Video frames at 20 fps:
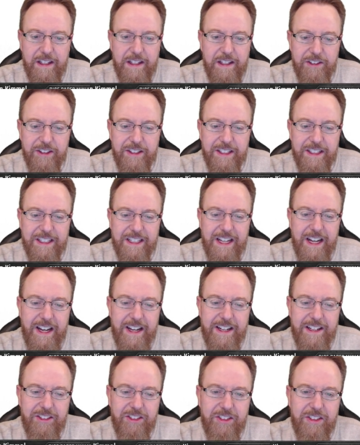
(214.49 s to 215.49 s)
You can
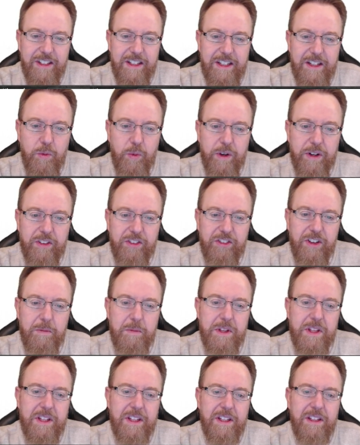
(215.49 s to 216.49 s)
kind of see where some
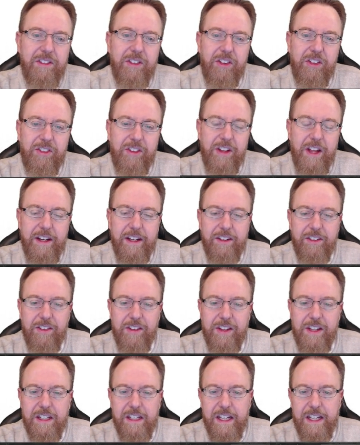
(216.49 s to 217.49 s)
of these aesthetics
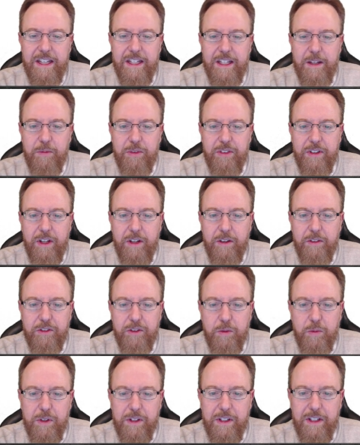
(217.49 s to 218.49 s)
then lend themselves
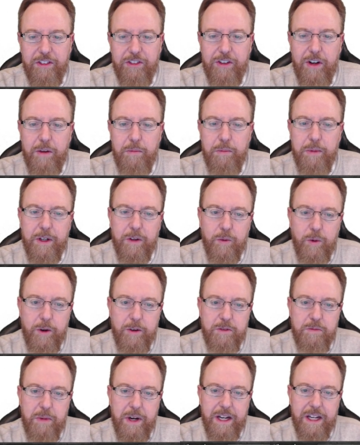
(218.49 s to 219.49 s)
to when they start being
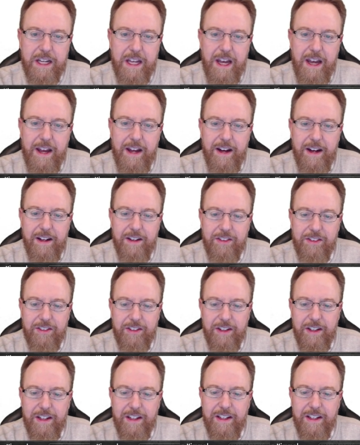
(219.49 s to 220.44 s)
warped by chaos,